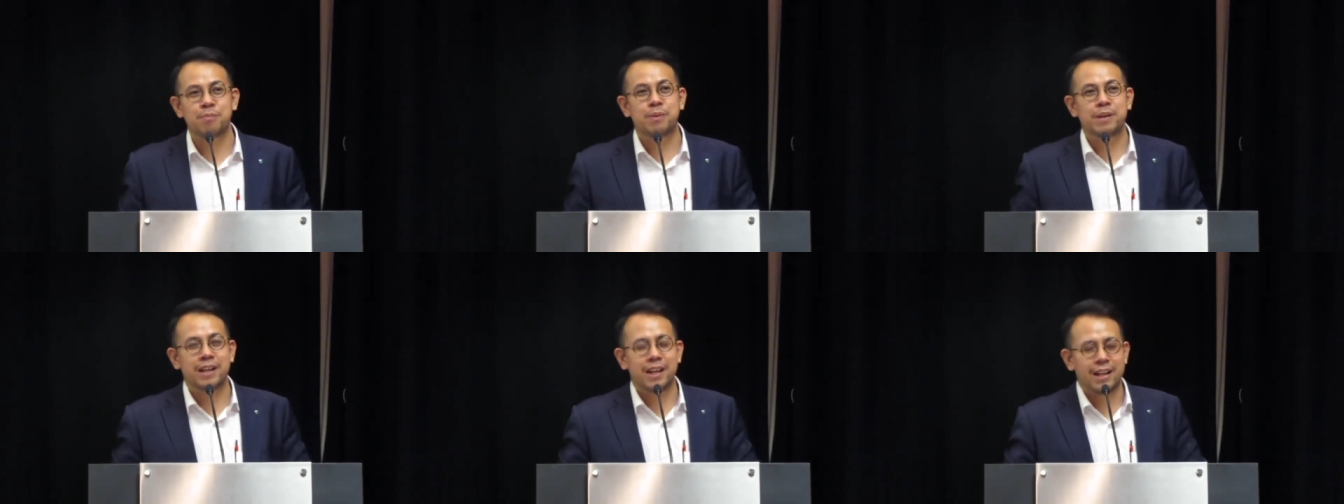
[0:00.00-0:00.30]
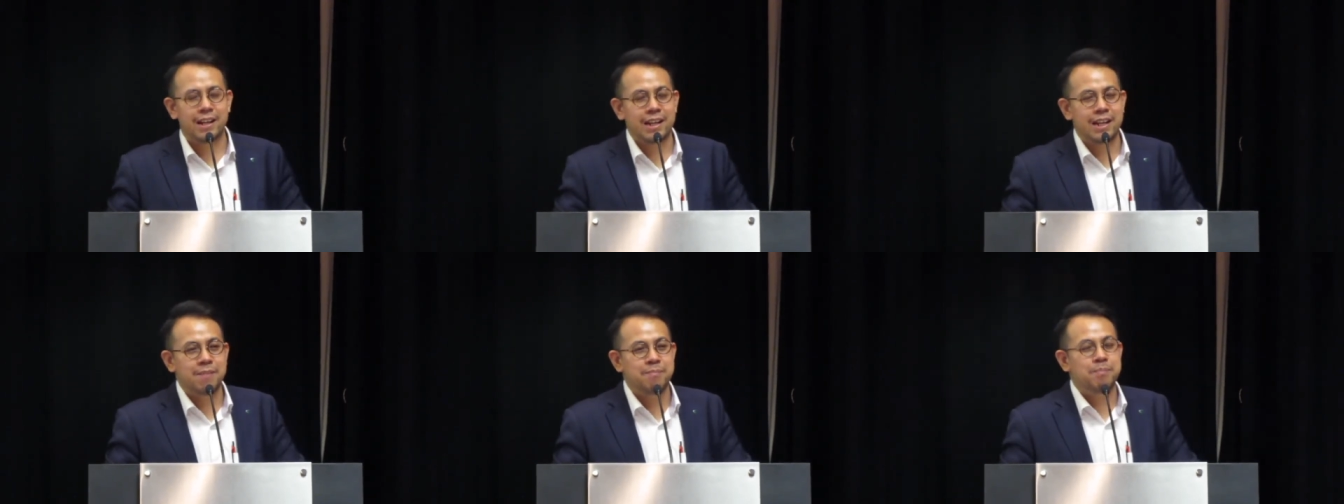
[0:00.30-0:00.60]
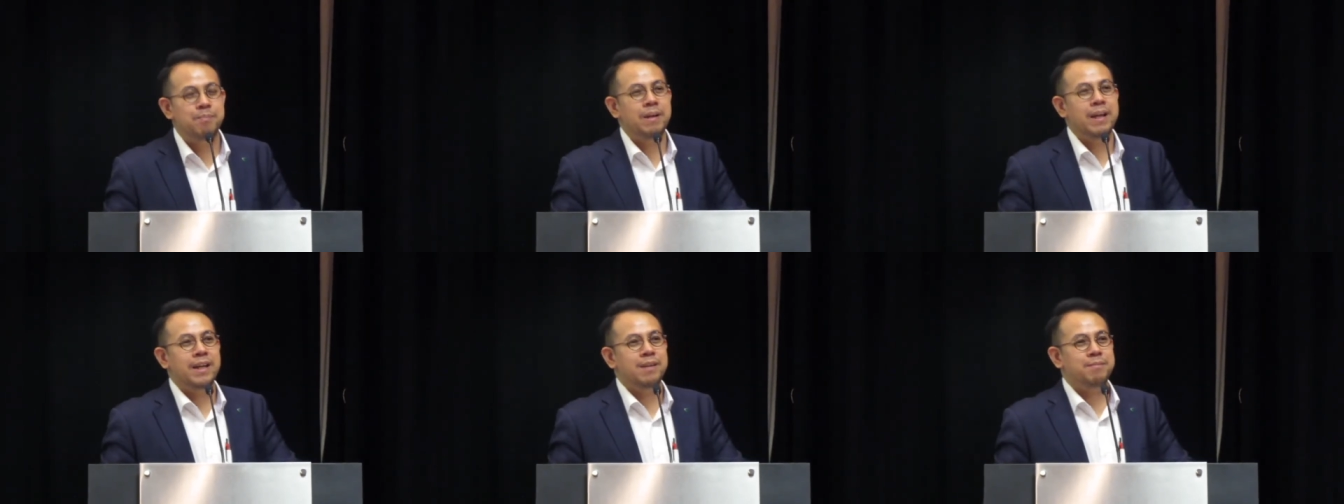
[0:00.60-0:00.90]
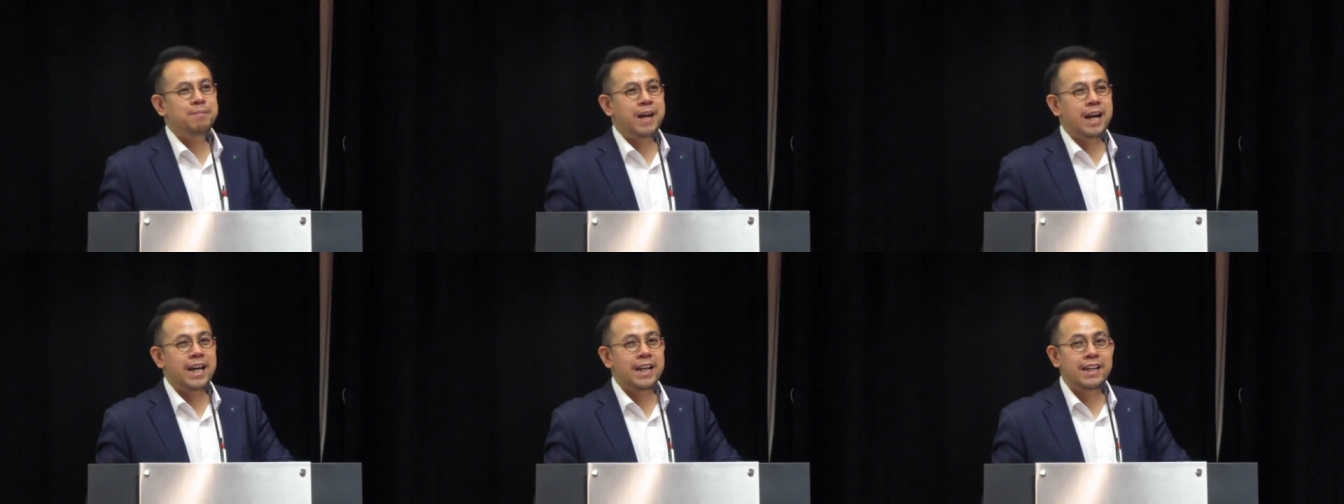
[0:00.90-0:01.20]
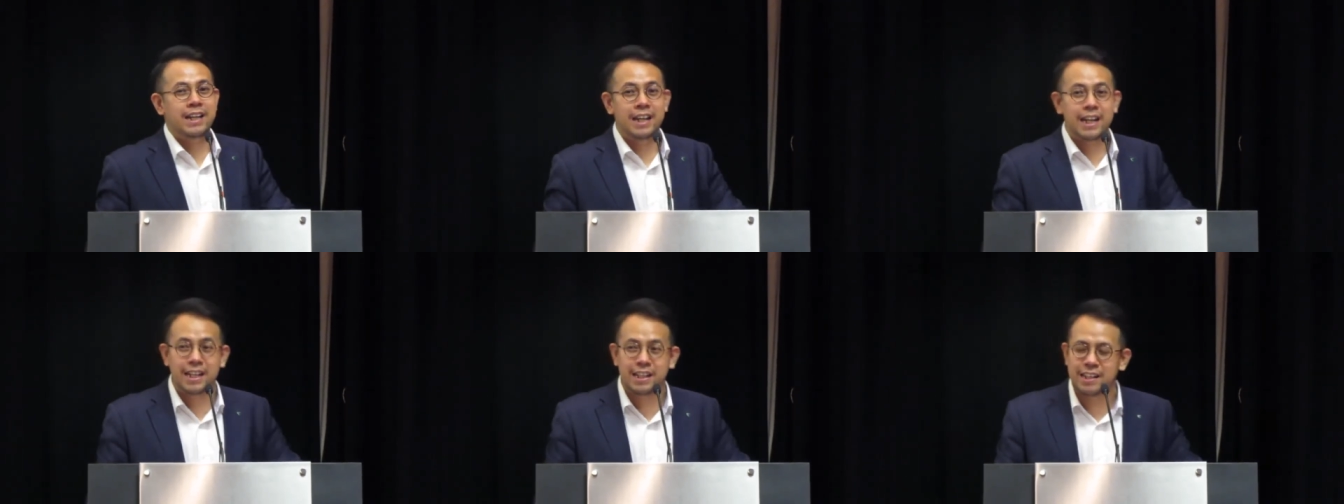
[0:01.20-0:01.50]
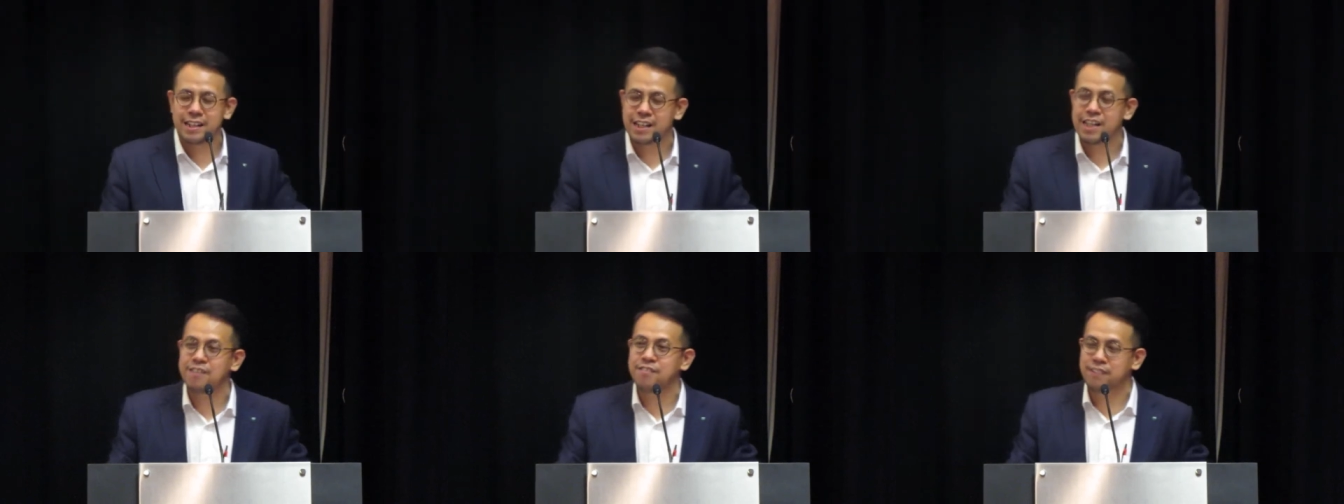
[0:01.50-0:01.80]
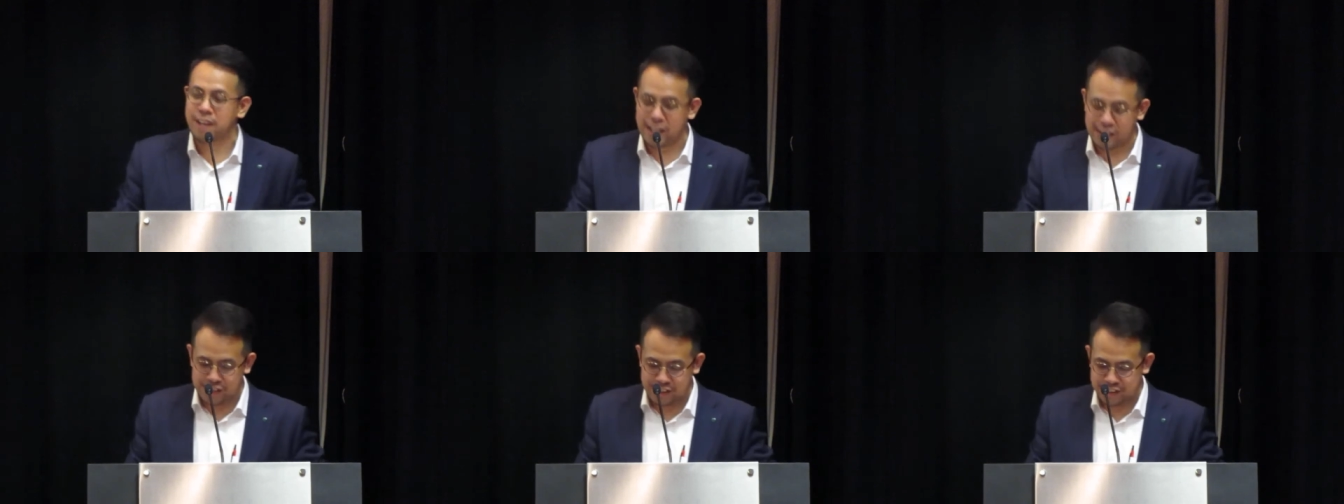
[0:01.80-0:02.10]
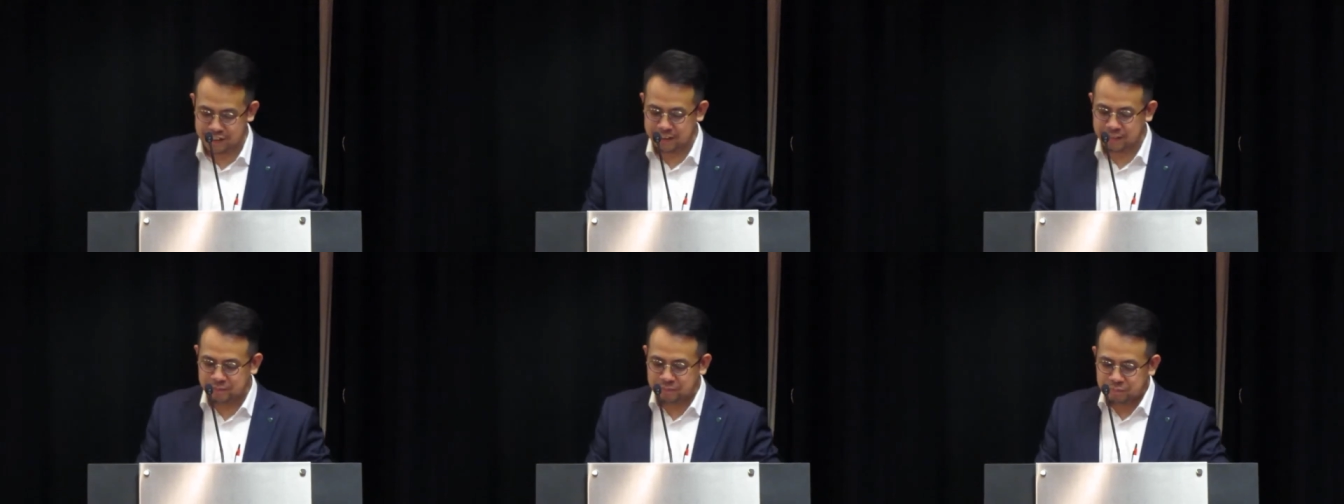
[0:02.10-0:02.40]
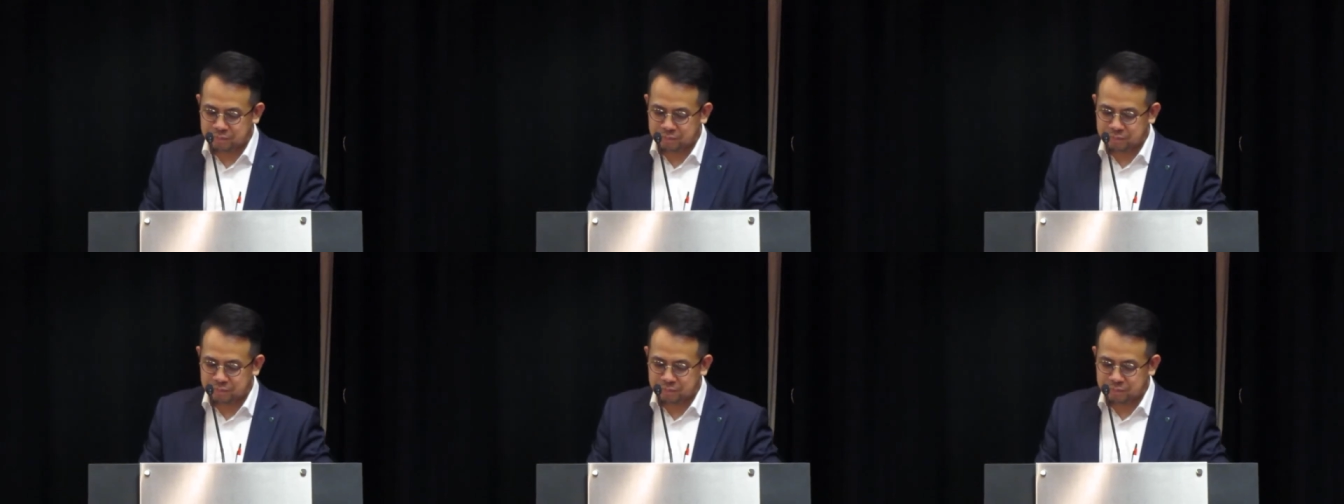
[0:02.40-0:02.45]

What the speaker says: brilliantly played by the late Heath Ledger.